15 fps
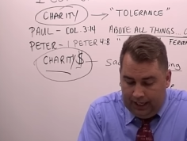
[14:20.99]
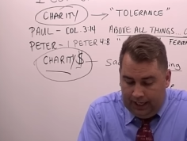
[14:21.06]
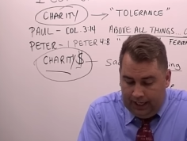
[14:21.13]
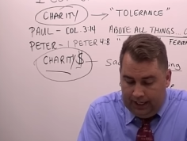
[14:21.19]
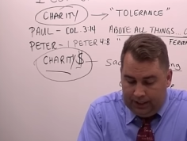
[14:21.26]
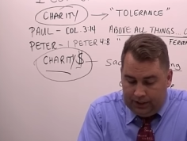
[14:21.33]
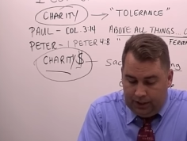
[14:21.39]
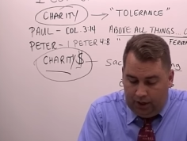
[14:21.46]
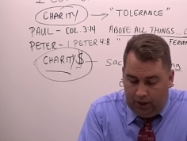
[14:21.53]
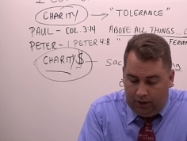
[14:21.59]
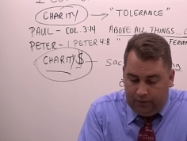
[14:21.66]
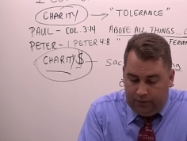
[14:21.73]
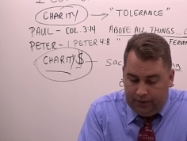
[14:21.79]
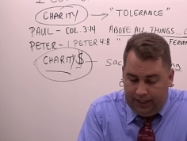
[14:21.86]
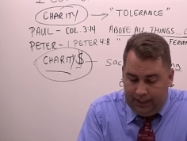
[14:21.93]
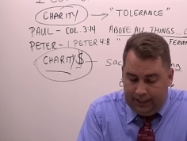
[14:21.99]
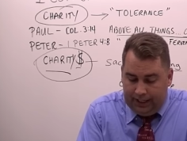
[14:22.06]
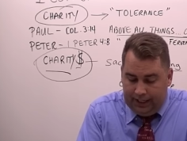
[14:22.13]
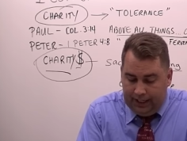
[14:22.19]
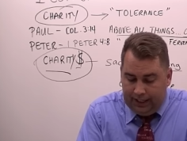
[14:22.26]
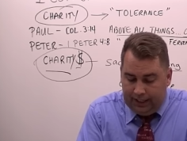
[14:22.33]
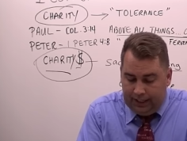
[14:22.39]
It is hard for thee to
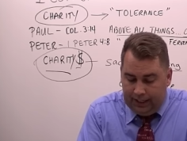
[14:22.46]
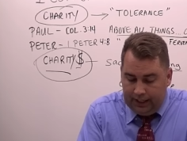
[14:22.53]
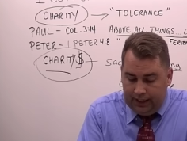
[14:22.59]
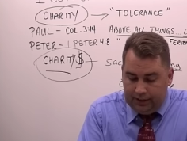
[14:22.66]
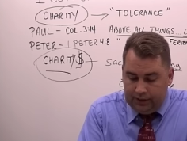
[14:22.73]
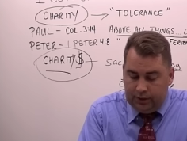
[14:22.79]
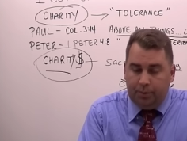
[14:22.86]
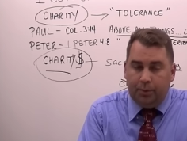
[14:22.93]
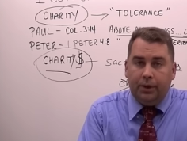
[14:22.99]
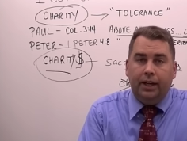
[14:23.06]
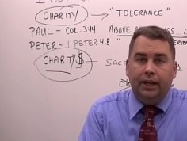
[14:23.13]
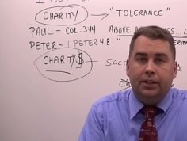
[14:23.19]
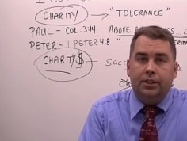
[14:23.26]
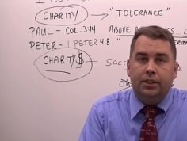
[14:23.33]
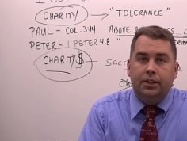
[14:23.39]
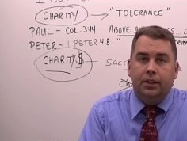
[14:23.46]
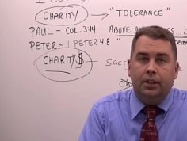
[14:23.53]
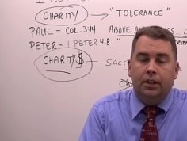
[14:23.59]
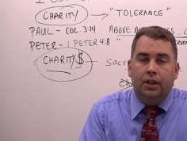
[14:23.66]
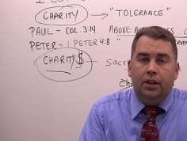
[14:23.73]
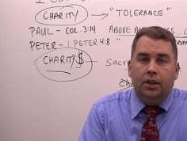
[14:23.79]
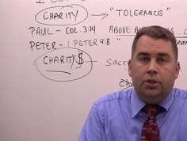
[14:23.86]
kick against the pricks.
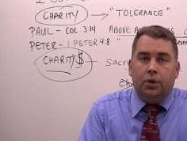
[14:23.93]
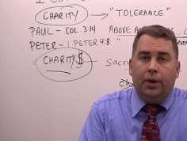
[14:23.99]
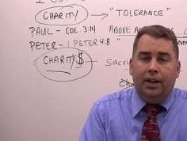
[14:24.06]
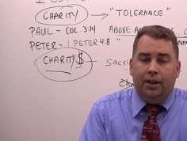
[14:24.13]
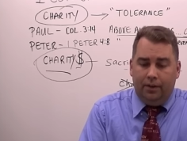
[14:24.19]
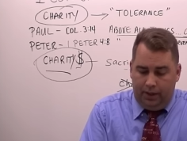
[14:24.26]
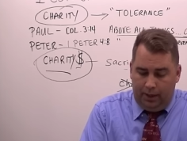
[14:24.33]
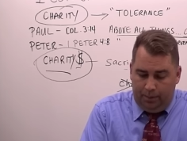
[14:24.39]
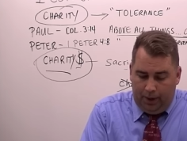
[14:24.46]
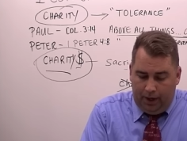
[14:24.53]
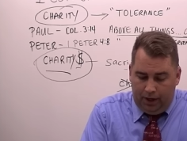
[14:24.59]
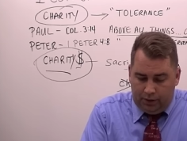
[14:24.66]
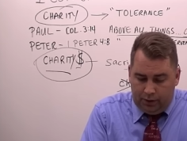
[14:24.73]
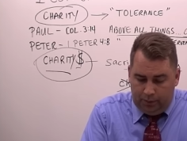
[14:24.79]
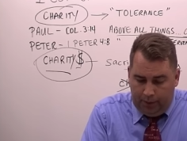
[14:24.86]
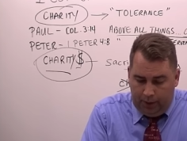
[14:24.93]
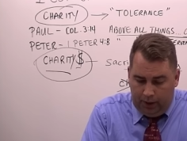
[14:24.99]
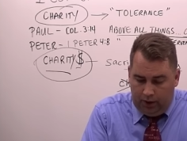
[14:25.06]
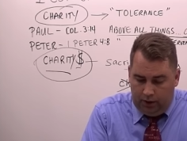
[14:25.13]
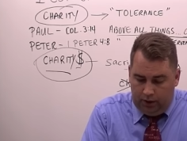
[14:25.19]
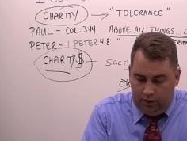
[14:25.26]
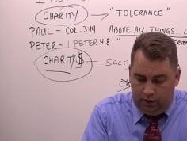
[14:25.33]
So here the Apostle
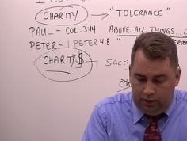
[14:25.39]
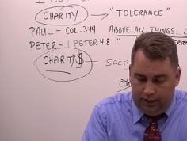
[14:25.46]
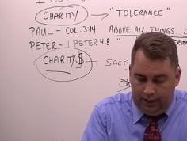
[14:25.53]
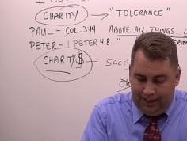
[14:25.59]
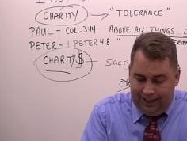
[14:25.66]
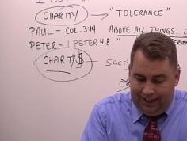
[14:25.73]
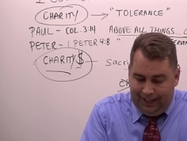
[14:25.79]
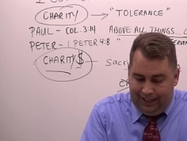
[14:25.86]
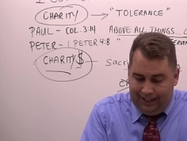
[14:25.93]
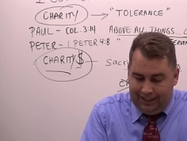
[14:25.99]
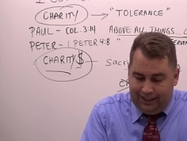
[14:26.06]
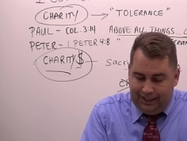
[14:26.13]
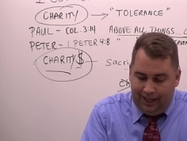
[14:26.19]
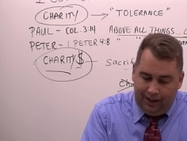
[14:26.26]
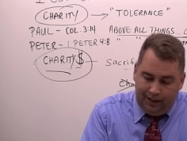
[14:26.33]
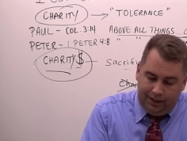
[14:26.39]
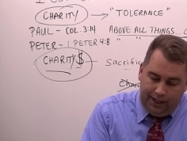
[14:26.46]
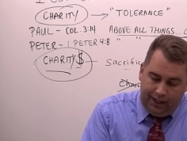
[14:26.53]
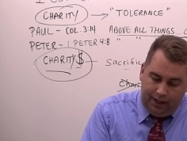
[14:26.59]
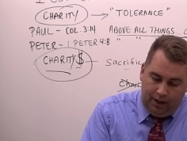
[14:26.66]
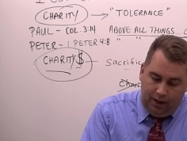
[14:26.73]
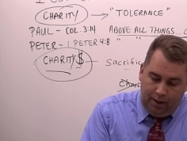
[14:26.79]
Paul is
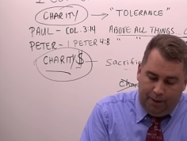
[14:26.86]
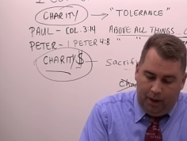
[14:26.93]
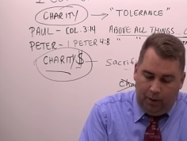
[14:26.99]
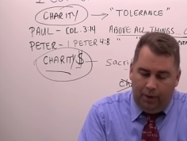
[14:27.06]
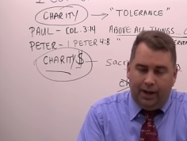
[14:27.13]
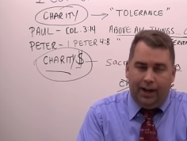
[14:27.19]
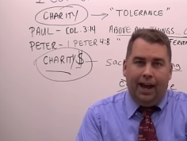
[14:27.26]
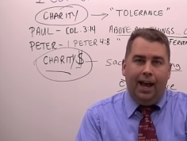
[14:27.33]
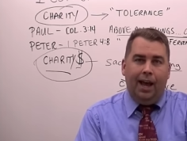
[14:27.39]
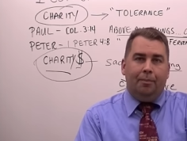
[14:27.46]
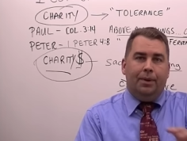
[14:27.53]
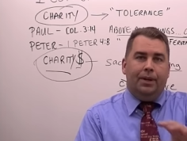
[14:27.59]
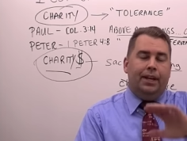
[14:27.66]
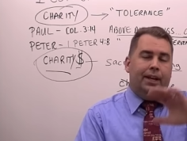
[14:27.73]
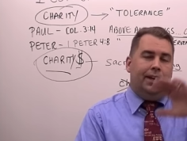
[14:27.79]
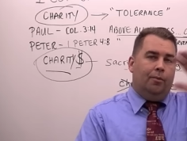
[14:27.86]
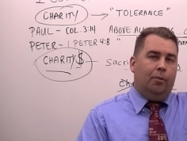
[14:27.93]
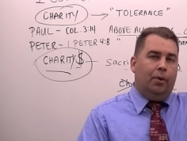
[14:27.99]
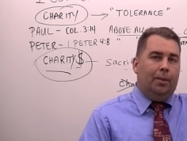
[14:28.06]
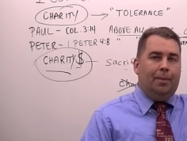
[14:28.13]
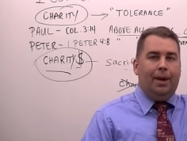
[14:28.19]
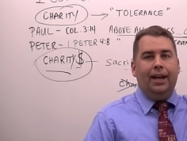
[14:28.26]
telling about what happened to him
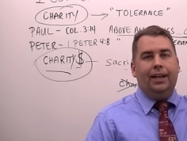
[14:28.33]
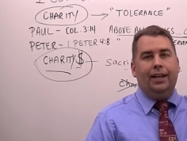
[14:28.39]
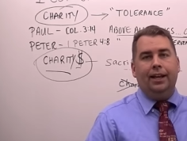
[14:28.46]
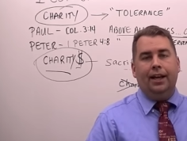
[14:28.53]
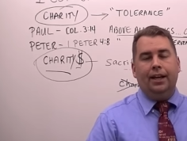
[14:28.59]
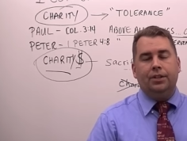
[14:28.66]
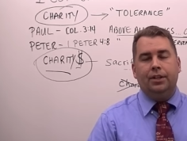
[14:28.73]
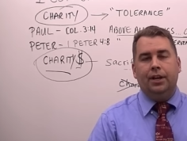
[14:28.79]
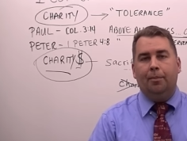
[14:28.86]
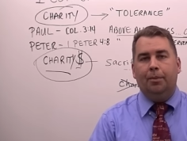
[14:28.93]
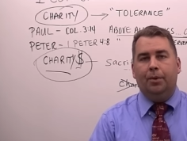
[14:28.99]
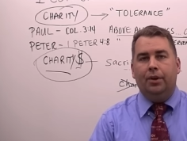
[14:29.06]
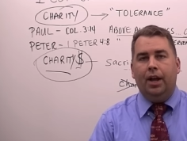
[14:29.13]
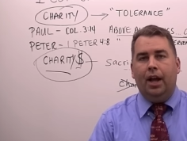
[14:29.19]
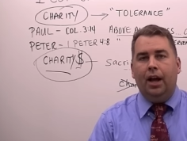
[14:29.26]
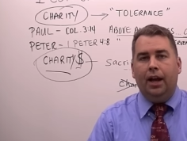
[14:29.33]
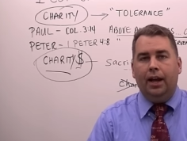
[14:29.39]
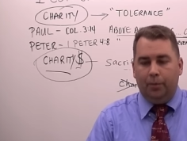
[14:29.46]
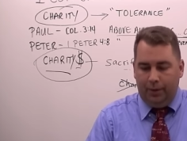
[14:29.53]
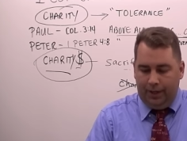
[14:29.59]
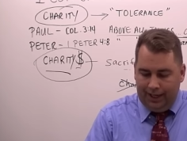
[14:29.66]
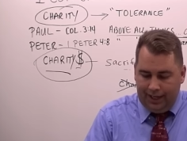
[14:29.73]
way back in Acts chapter
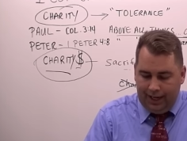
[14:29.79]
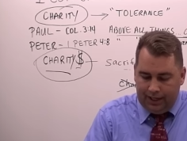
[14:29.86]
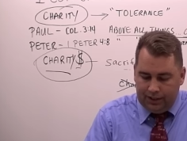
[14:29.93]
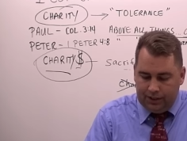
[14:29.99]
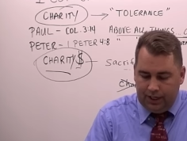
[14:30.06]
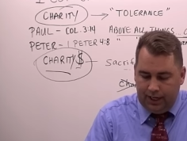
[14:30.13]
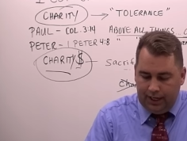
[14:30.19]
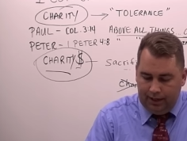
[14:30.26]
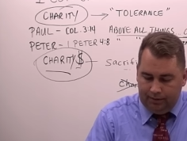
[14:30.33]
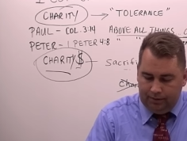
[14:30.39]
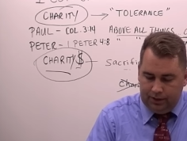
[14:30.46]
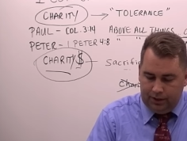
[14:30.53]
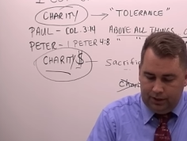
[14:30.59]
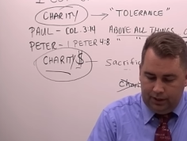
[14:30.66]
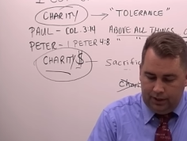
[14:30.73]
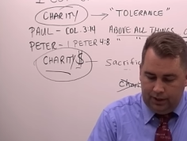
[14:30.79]
9 when he got saved.